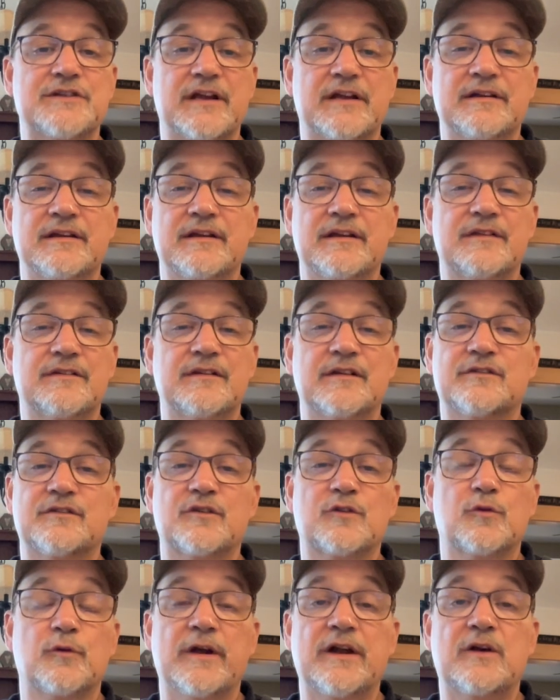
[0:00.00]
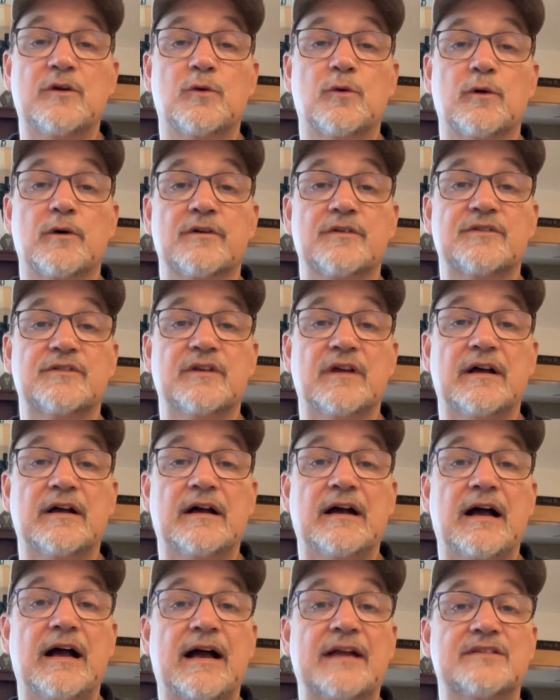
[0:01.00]
And it's a great course.
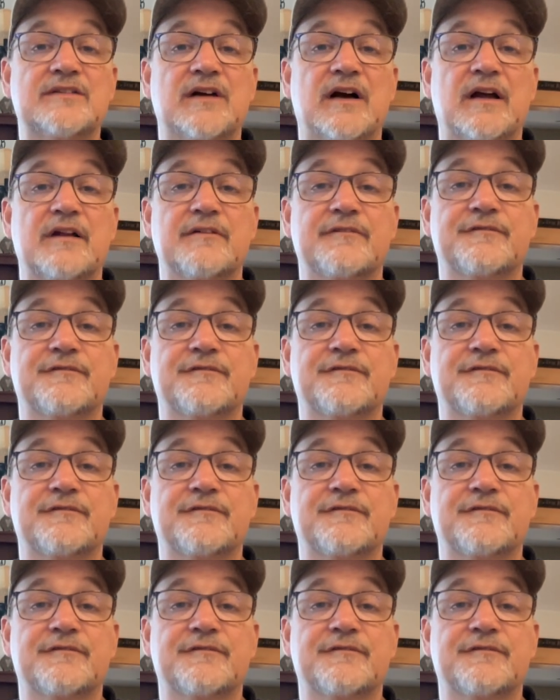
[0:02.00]
I taught